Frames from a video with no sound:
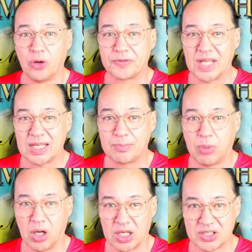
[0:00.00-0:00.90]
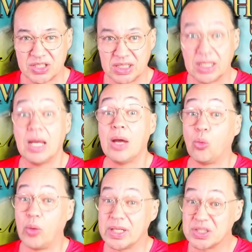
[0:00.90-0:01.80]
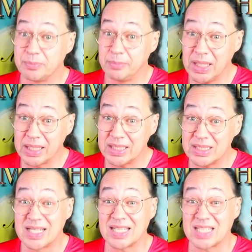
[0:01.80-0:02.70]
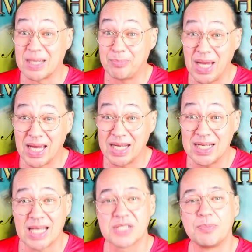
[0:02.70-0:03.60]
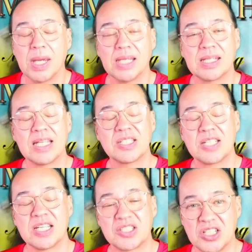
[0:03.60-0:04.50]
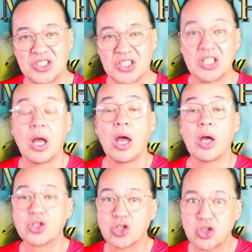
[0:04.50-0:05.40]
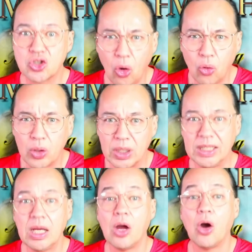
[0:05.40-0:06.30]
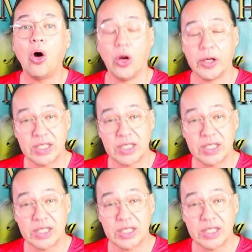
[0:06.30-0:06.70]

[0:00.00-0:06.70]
that policy, which means that Japan has made this decision solely on its